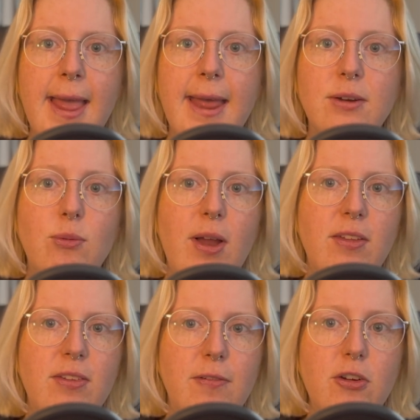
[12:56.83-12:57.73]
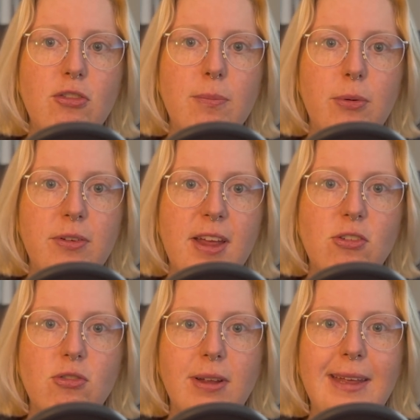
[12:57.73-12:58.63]
and grants sufficient
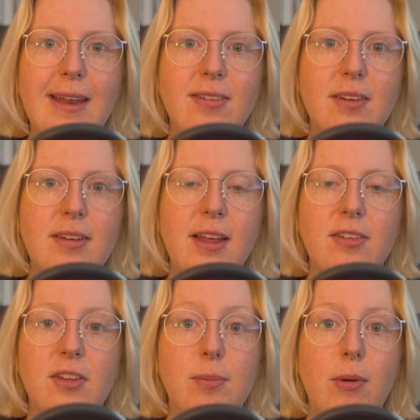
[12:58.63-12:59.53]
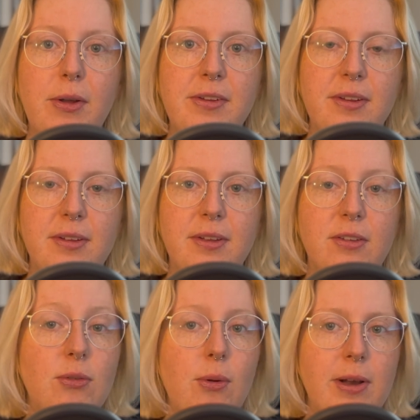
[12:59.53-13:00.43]
protection against attacks exploiting
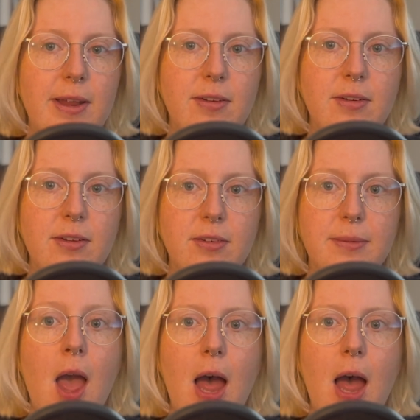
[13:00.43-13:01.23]
external entities.